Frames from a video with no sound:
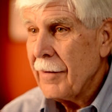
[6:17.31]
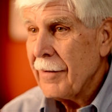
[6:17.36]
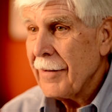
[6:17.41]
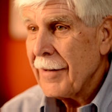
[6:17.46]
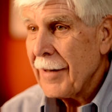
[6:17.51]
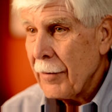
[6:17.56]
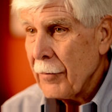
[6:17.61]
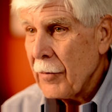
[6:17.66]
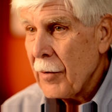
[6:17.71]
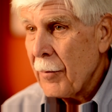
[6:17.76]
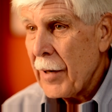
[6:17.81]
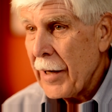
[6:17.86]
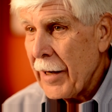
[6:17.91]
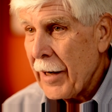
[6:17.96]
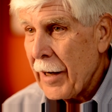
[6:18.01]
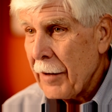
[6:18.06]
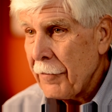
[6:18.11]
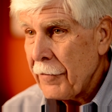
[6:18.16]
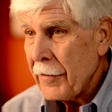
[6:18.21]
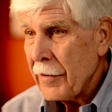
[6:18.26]
come to my
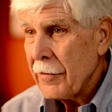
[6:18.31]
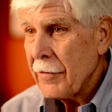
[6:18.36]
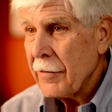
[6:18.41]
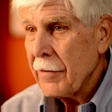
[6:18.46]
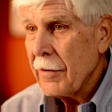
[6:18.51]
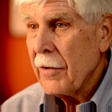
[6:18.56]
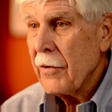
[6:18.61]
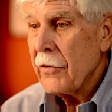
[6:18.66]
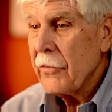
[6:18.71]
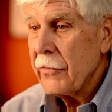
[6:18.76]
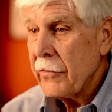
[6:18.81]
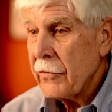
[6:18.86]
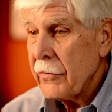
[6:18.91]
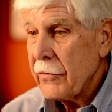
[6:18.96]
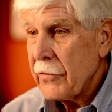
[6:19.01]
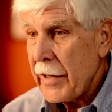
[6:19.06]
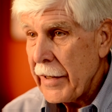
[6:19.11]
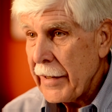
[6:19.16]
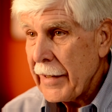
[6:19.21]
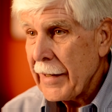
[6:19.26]
office,
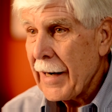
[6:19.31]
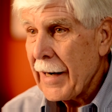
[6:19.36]
take an